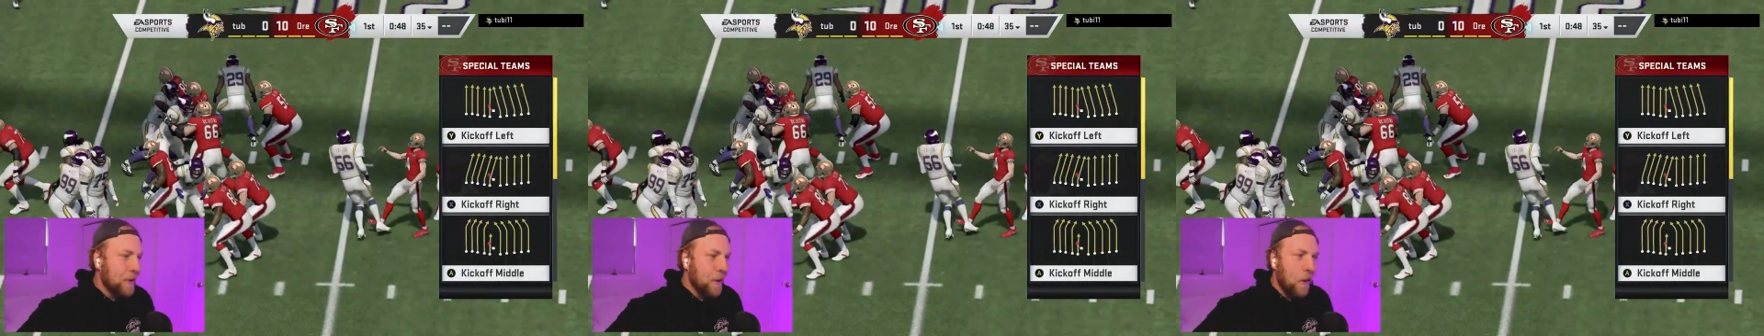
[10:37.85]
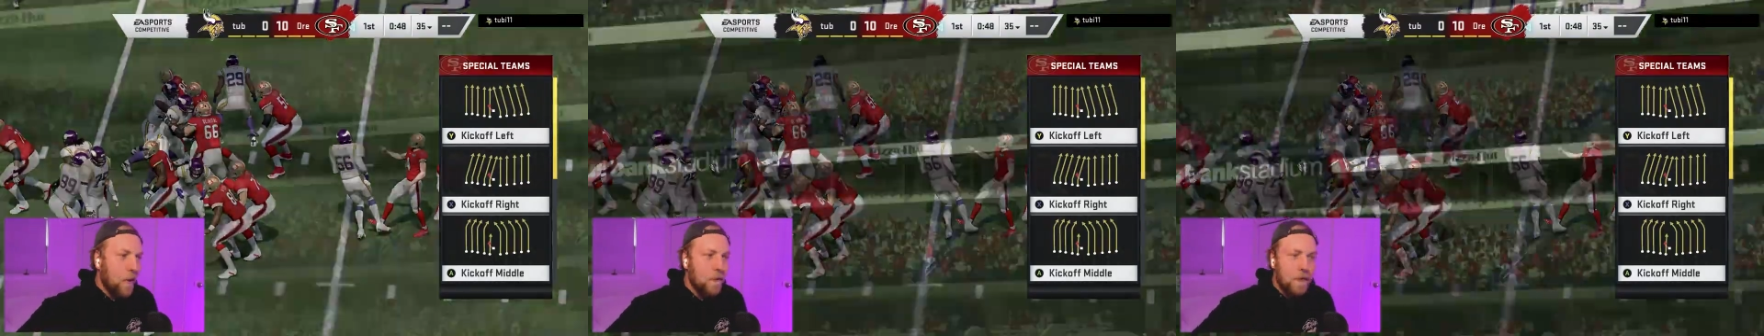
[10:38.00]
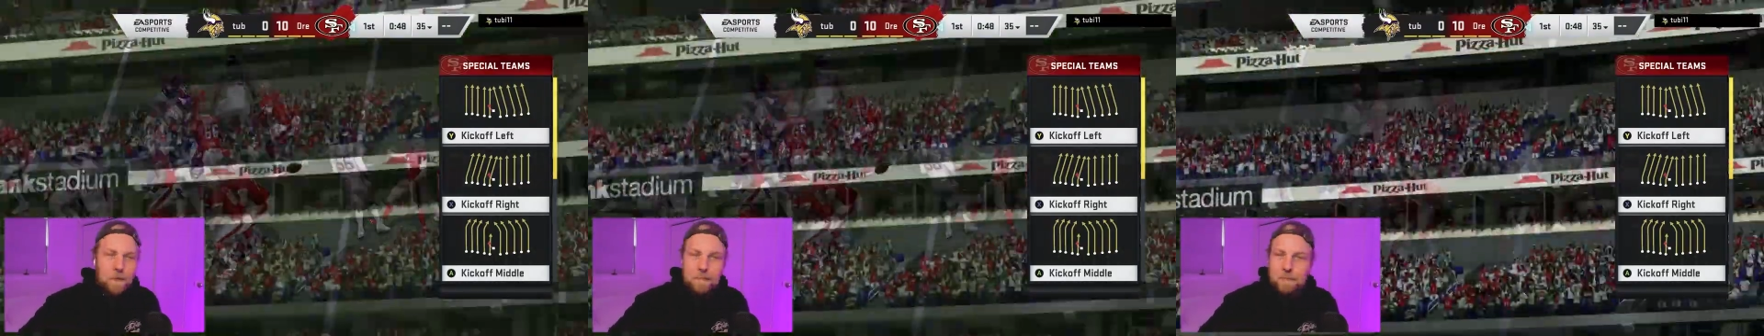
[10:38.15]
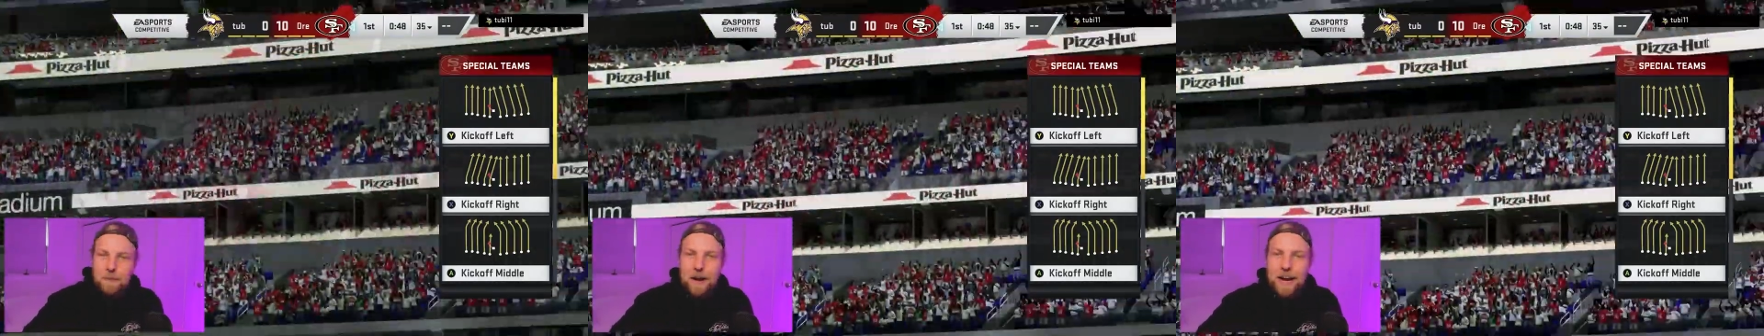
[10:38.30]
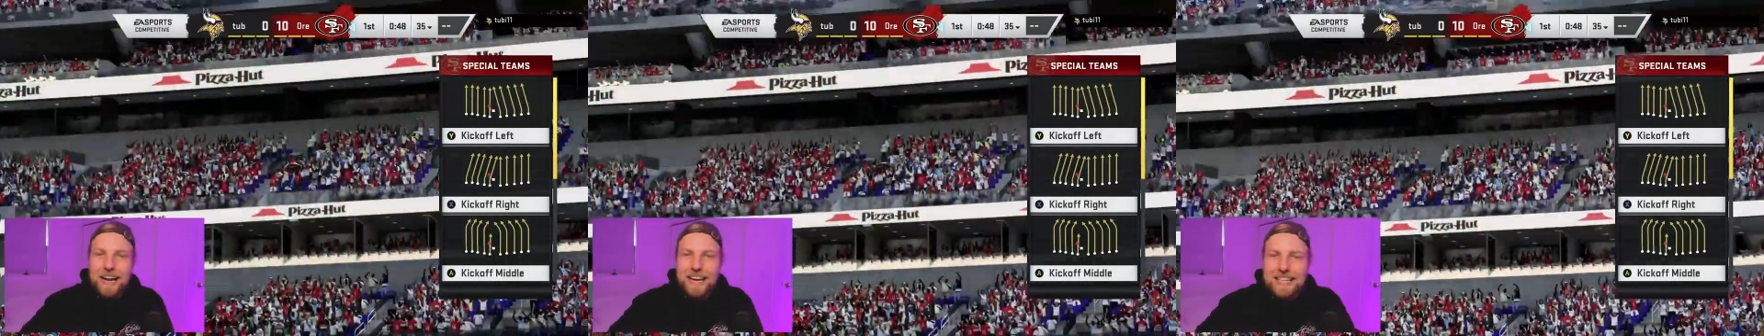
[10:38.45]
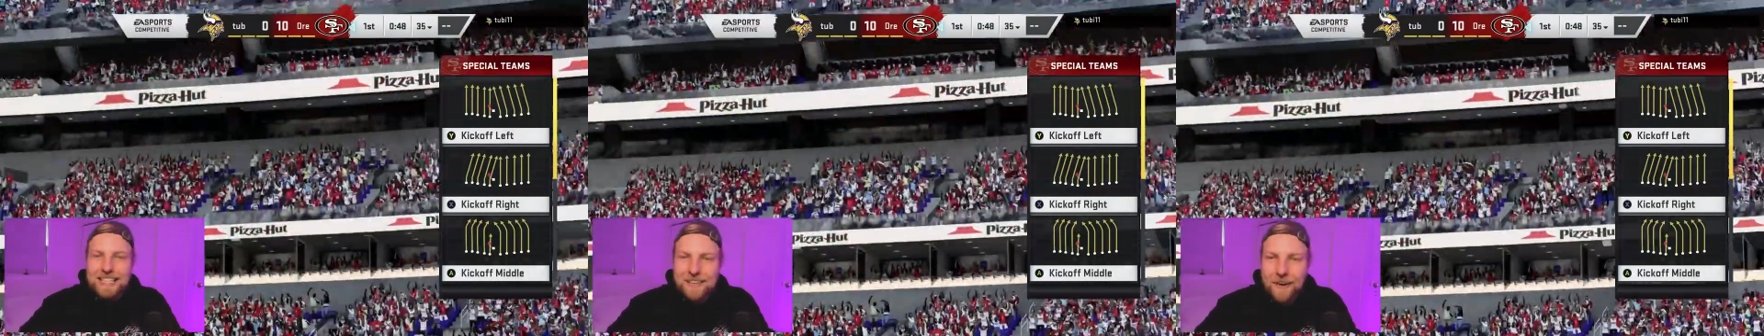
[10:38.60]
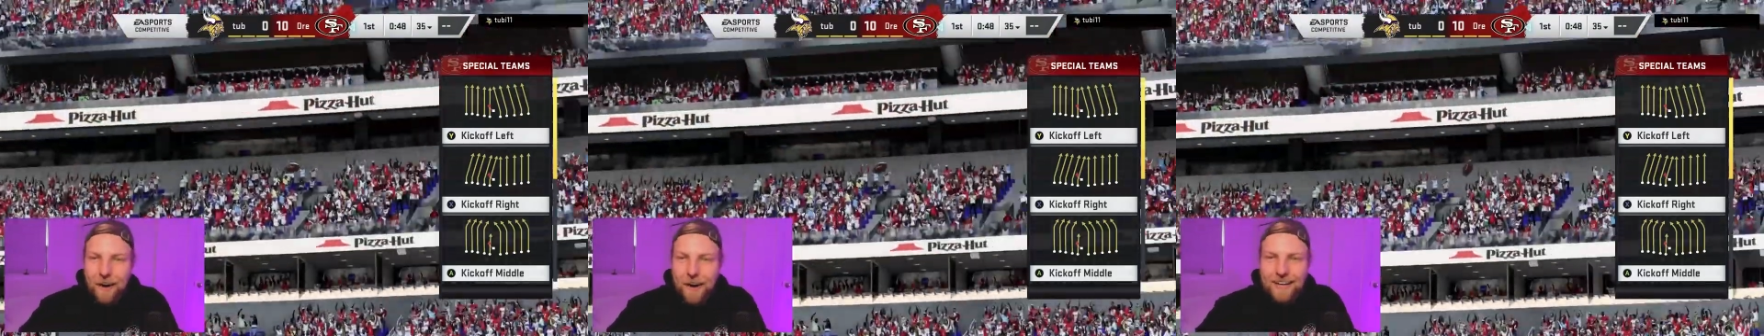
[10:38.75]
over
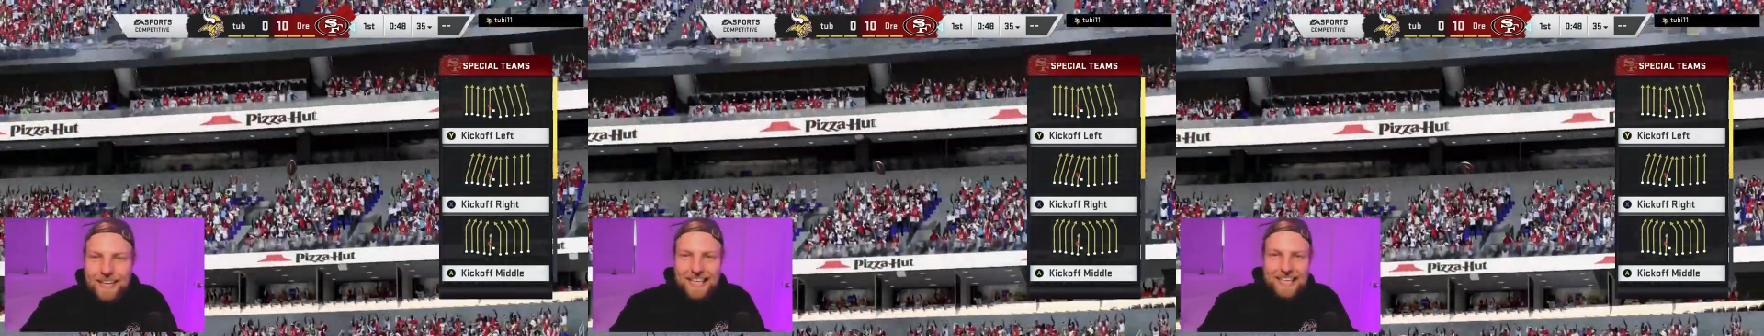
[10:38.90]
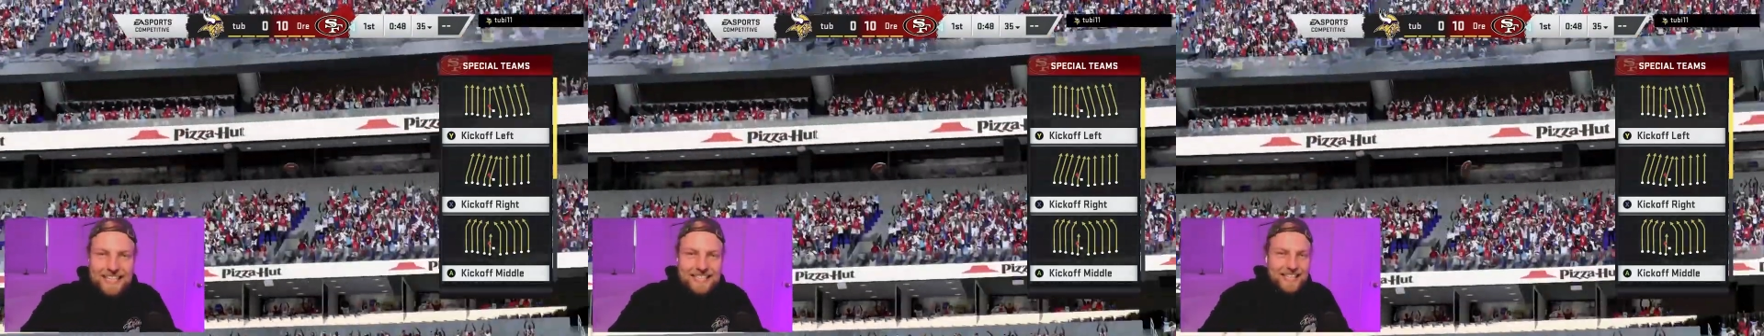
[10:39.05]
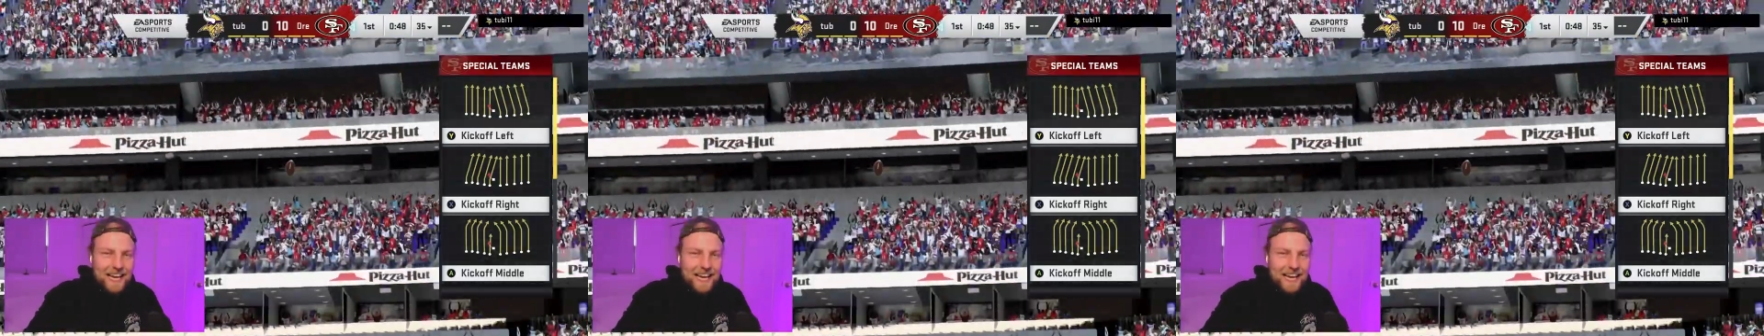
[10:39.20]
Brian Dawkins.